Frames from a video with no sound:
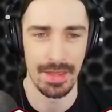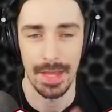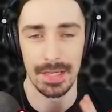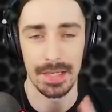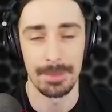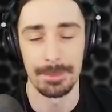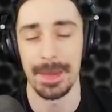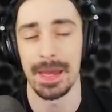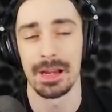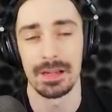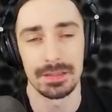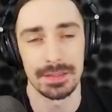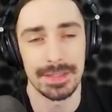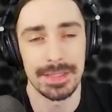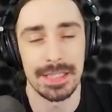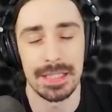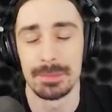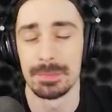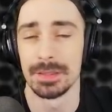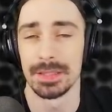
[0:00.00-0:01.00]
And apparently
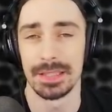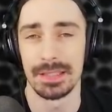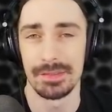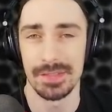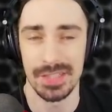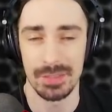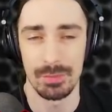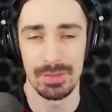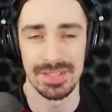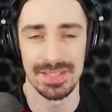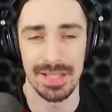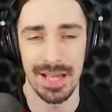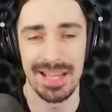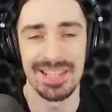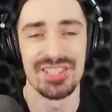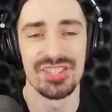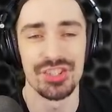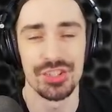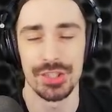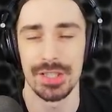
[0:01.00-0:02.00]
he believes he was
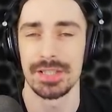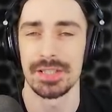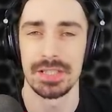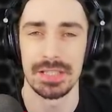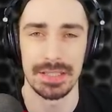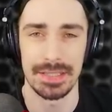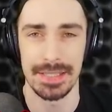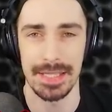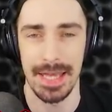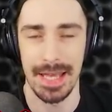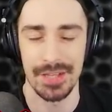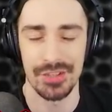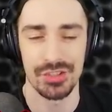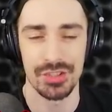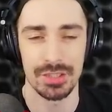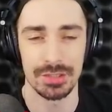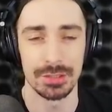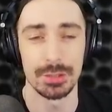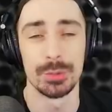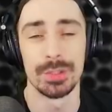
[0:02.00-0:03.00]
unjustly
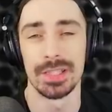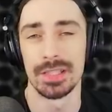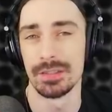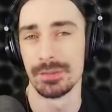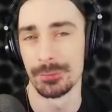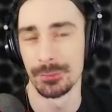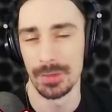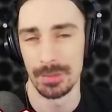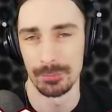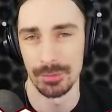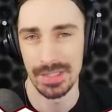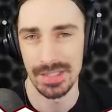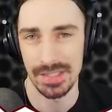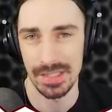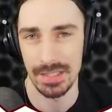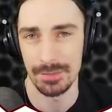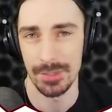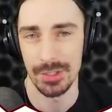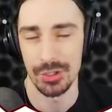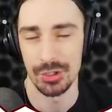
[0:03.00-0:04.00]
excluded from
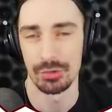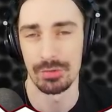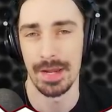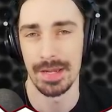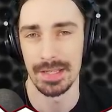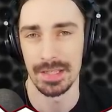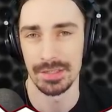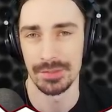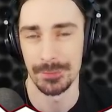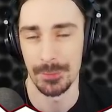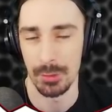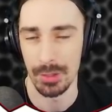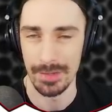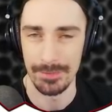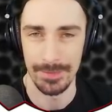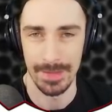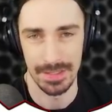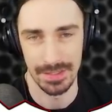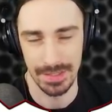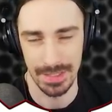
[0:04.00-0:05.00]
receiving credit for
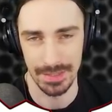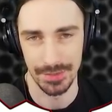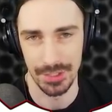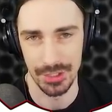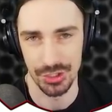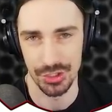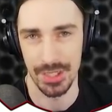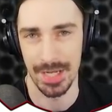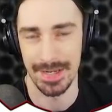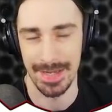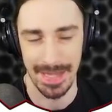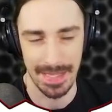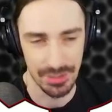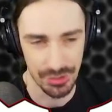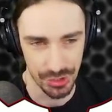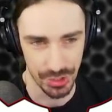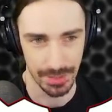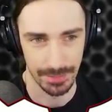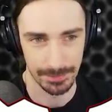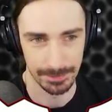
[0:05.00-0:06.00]
inventing the jet
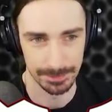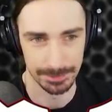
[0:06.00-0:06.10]
engine.